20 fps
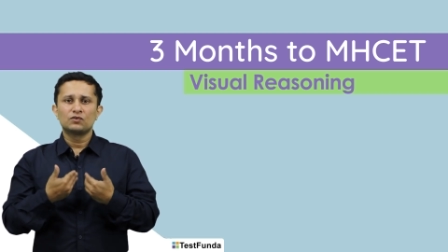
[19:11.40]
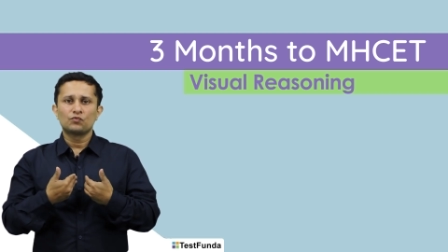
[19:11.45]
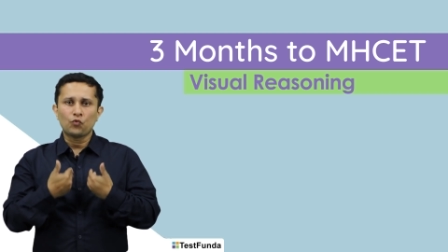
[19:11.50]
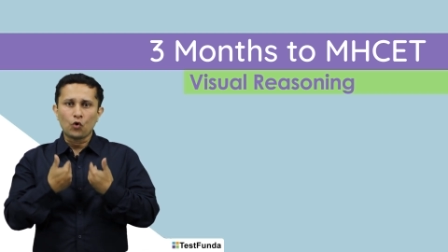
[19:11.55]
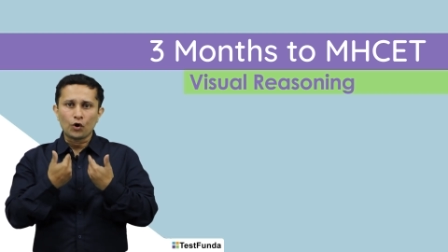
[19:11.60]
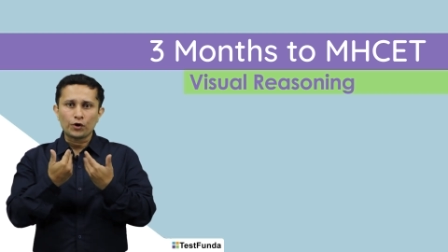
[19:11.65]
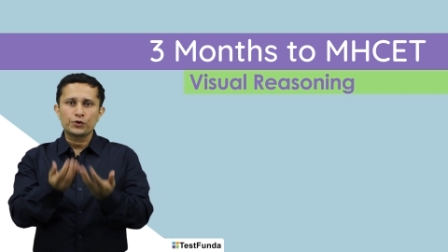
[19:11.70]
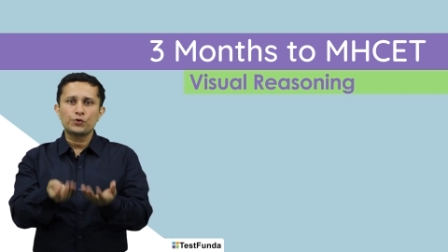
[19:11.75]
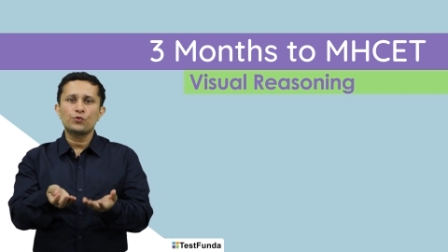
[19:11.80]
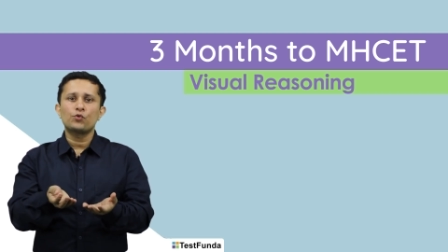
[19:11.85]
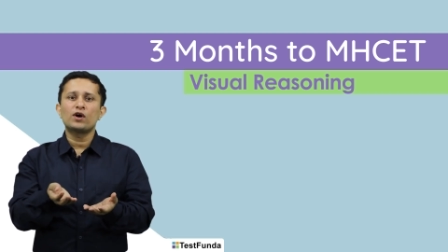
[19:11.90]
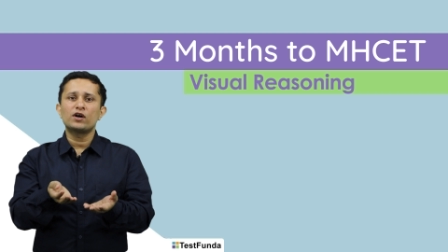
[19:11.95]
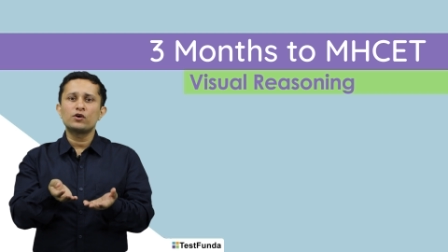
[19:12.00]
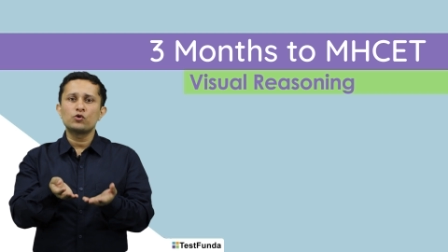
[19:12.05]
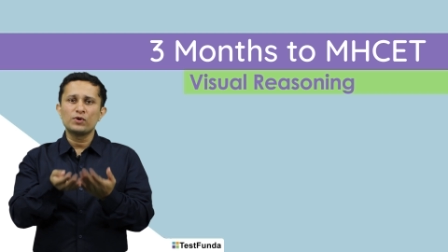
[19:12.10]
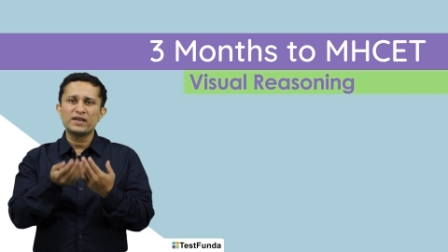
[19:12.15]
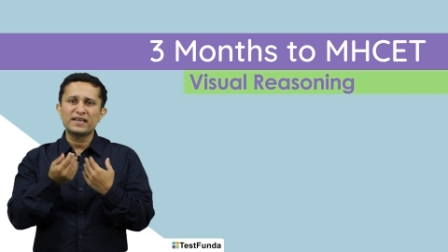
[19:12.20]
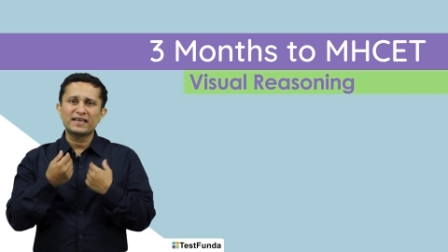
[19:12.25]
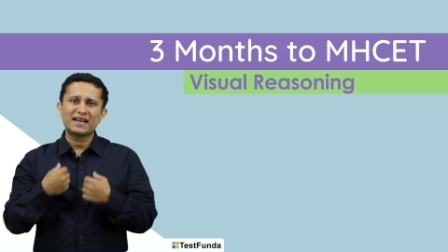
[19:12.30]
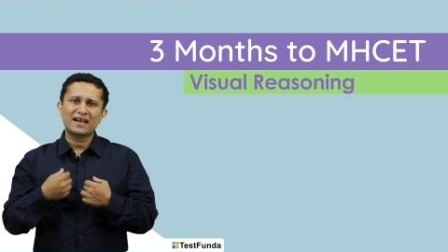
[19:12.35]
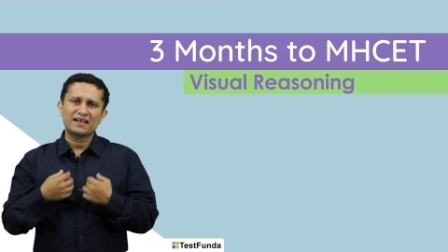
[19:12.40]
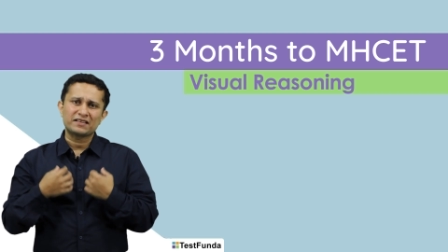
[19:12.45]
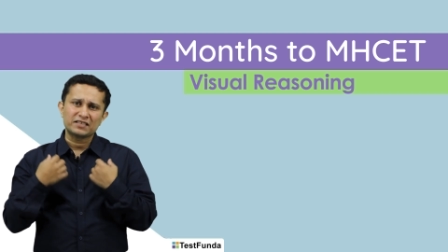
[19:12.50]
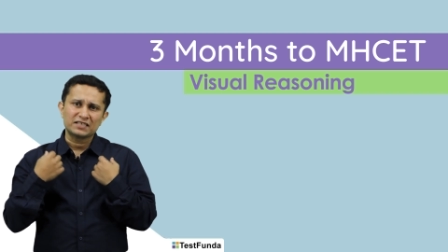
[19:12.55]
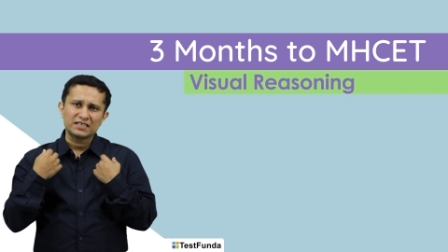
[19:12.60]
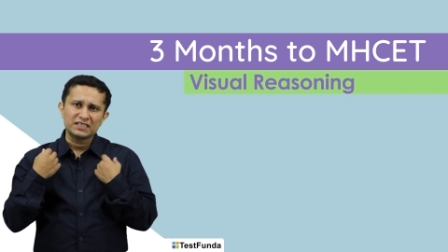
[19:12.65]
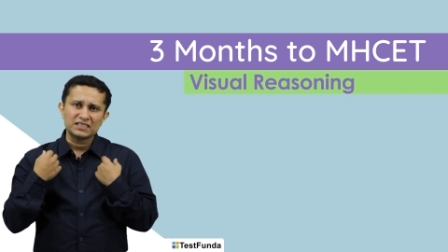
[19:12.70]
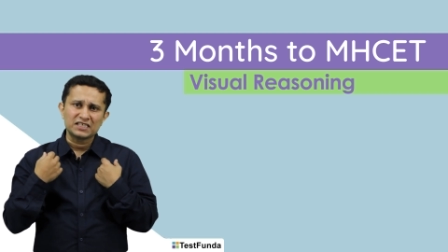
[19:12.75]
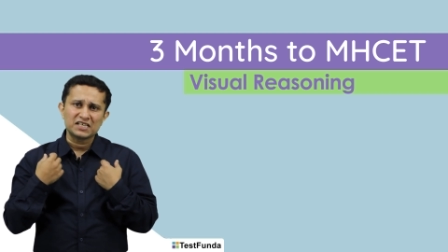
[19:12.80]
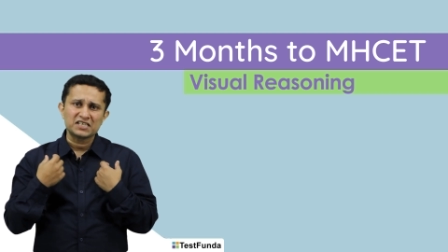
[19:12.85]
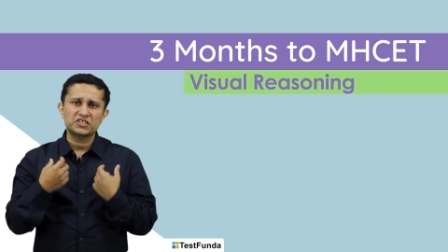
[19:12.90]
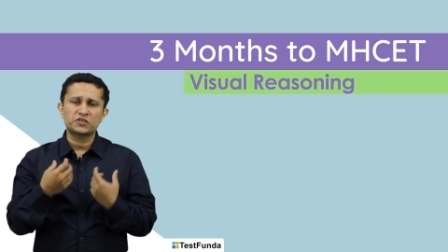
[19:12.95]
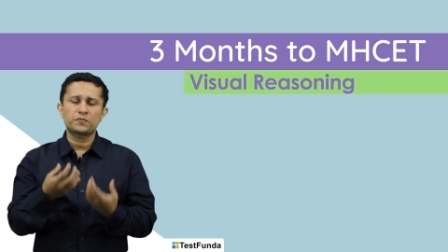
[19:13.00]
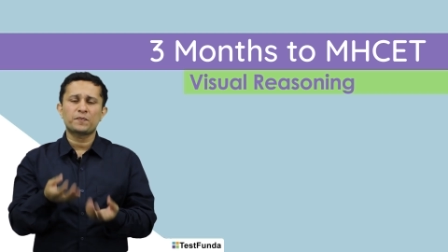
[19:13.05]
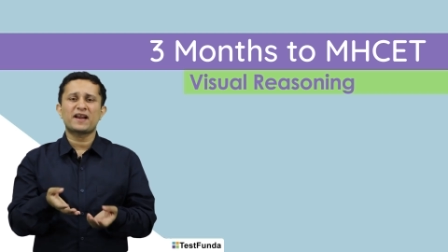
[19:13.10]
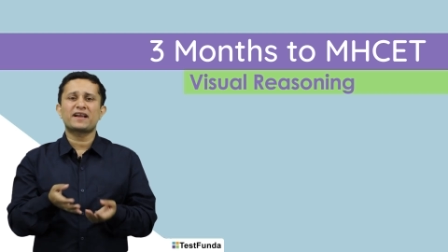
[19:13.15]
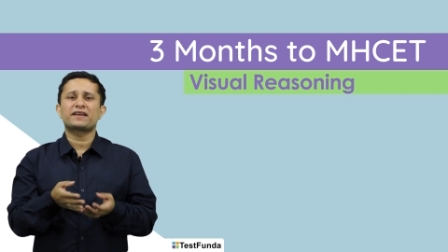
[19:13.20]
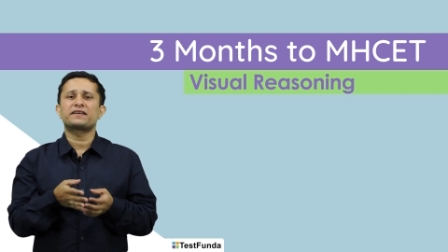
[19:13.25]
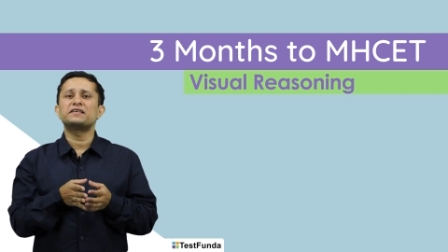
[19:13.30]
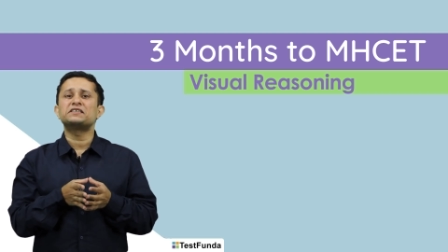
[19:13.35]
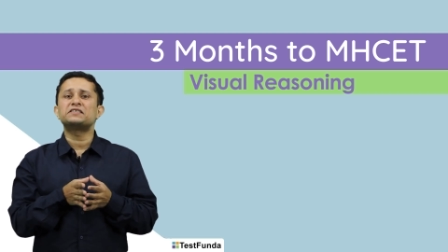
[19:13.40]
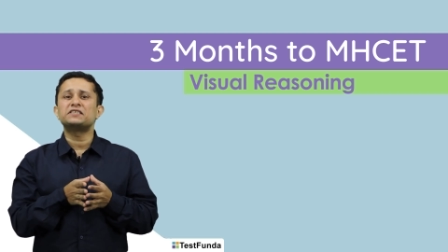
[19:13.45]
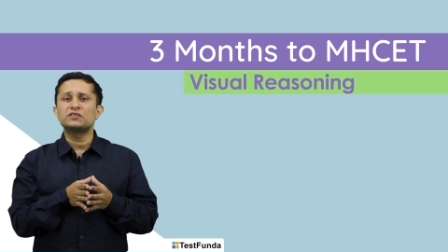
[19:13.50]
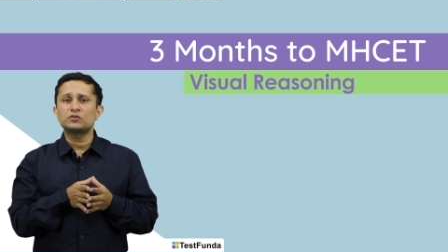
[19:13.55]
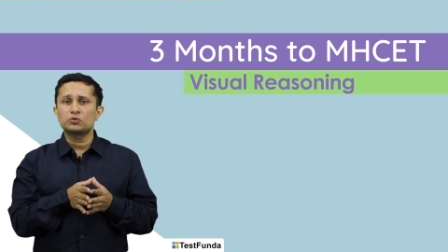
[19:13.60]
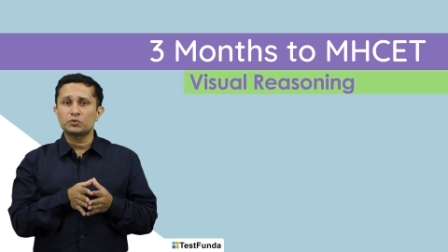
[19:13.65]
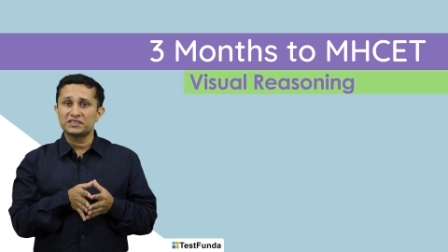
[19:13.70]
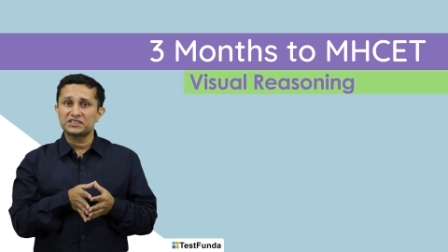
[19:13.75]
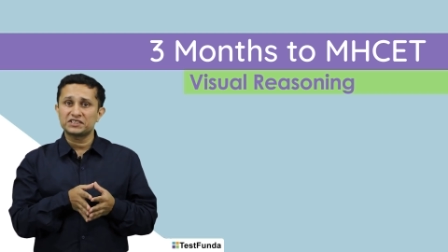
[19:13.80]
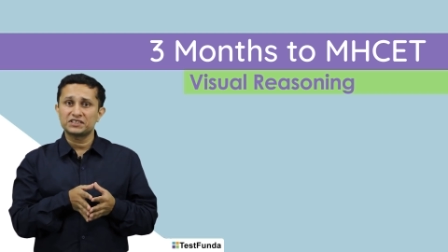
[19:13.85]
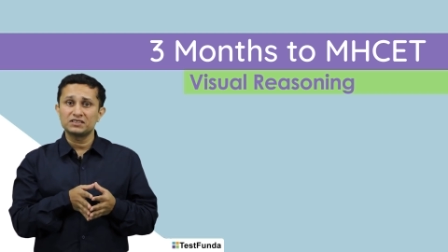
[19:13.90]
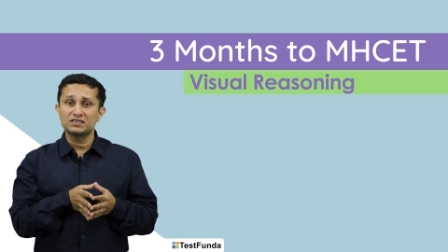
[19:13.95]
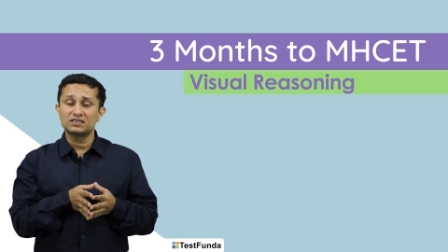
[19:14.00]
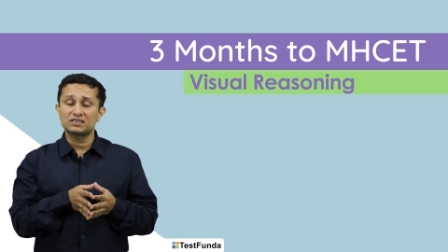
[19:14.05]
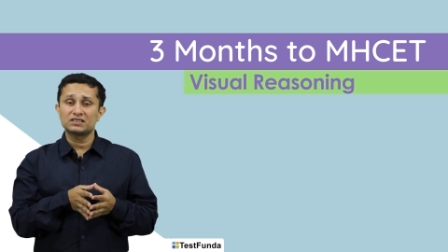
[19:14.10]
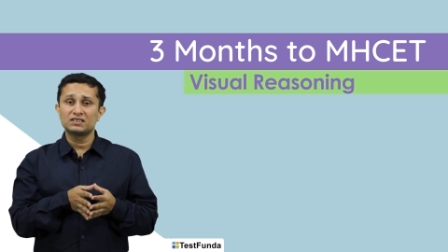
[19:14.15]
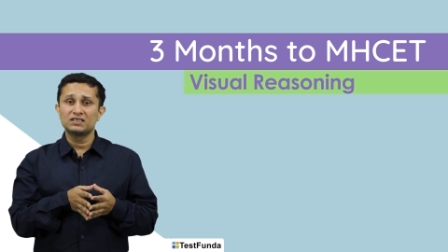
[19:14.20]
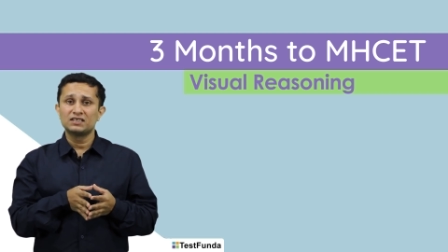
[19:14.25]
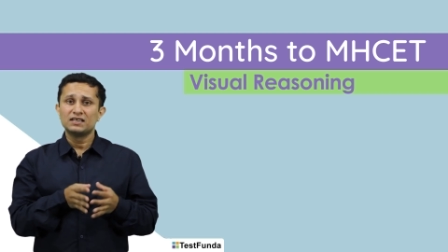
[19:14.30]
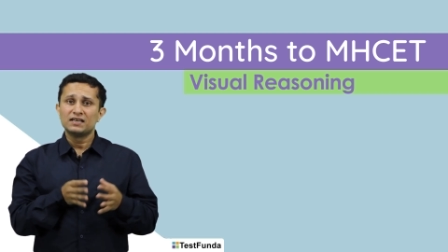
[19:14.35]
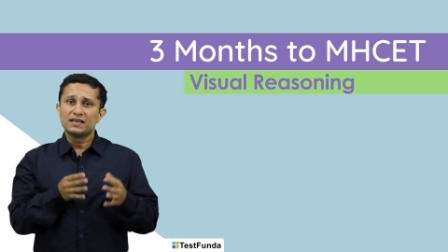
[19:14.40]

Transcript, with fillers: what you are doing rather than just practicing questions.